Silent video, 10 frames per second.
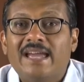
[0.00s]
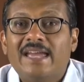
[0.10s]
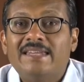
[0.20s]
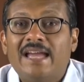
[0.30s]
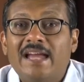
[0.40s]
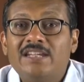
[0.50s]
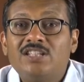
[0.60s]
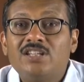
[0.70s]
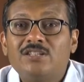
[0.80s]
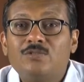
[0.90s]
in
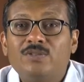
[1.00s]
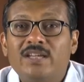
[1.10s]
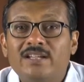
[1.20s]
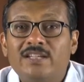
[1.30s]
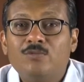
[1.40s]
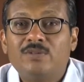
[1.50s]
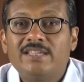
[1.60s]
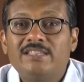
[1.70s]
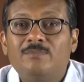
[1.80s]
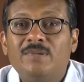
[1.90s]
addition to their
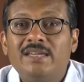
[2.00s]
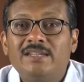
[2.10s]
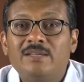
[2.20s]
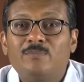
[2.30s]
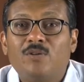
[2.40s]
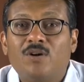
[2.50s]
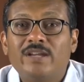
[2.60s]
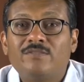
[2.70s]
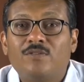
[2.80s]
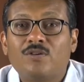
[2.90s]
duties, being
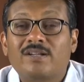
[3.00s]
deployed for